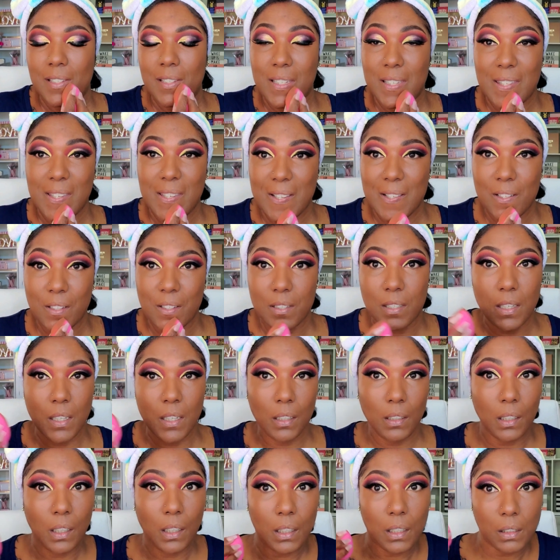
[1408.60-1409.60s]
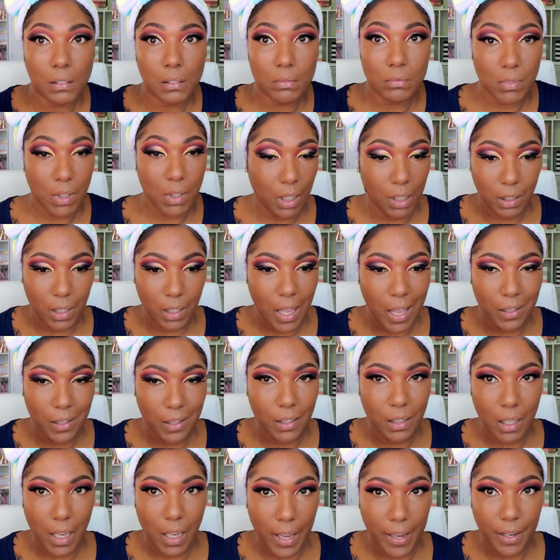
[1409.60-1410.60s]
concealers can look a
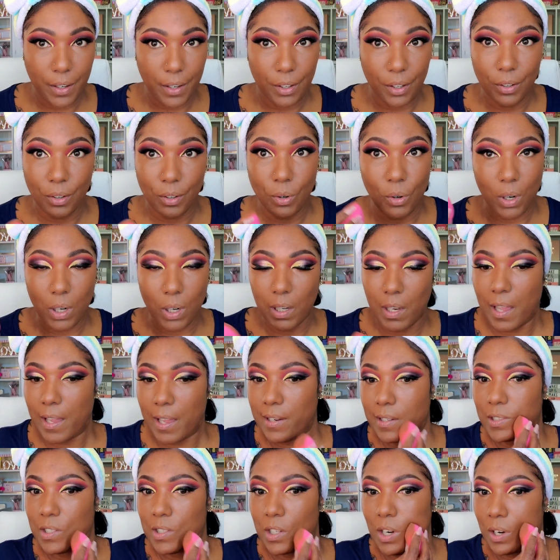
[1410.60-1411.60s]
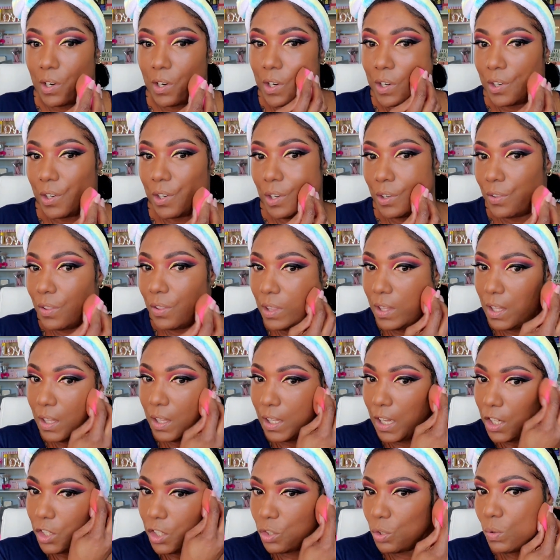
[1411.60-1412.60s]
lot lighter or a lot darker
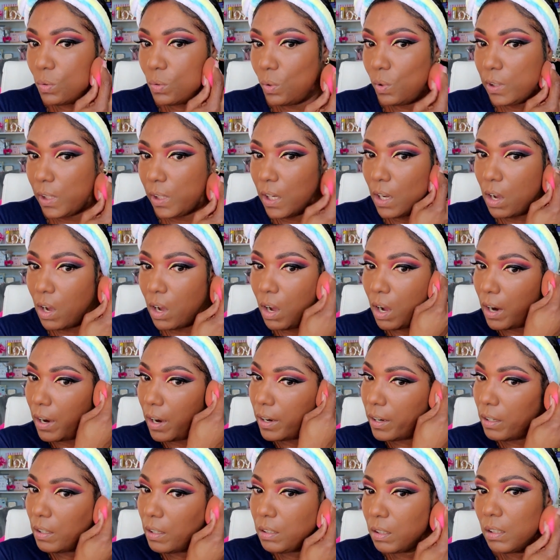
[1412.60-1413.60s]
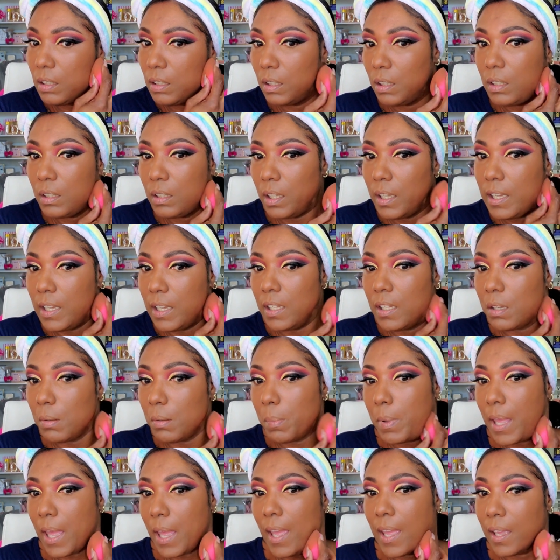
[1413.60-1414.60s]
than they truly are in
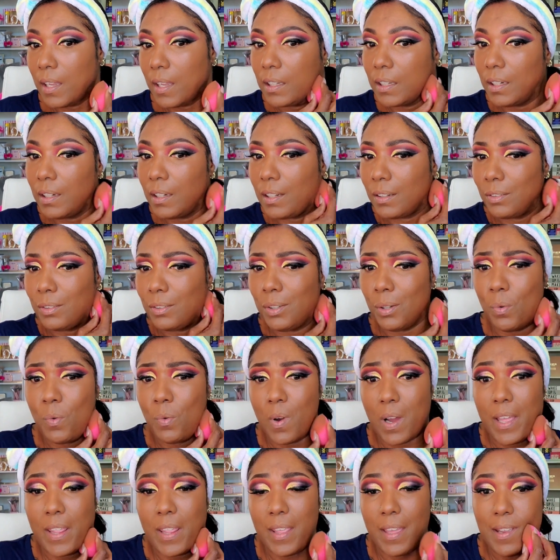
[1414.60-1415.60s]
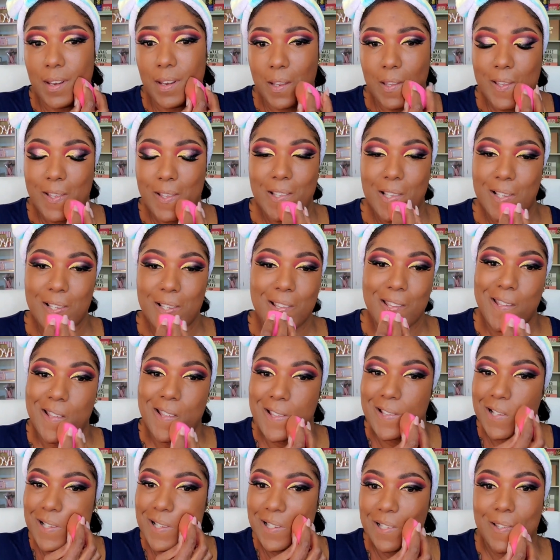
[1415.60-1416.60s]
the pack. And I don't know why that is
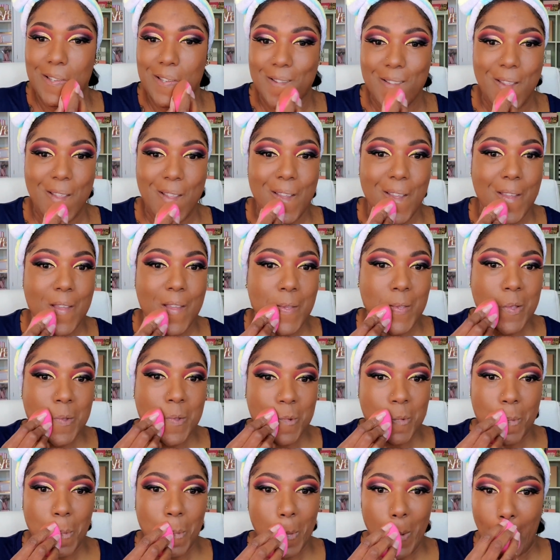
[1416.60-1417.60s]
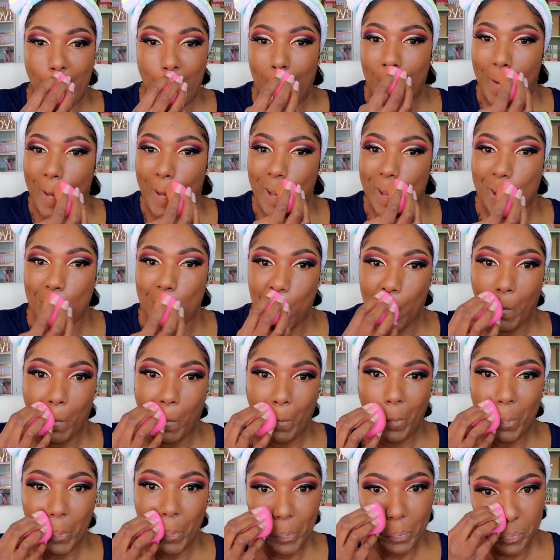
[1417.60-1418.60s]
because
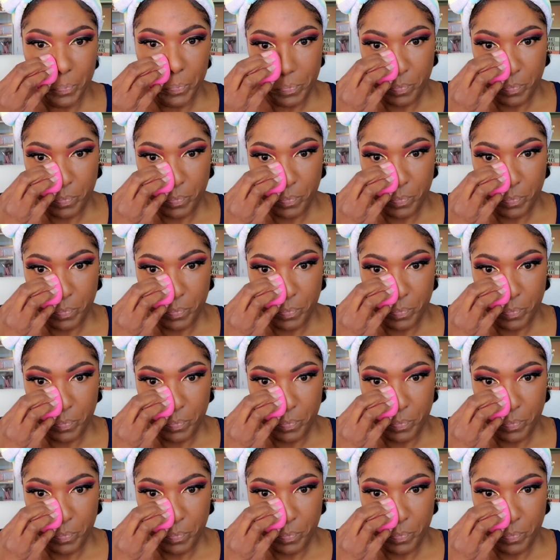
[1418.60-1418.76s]
um,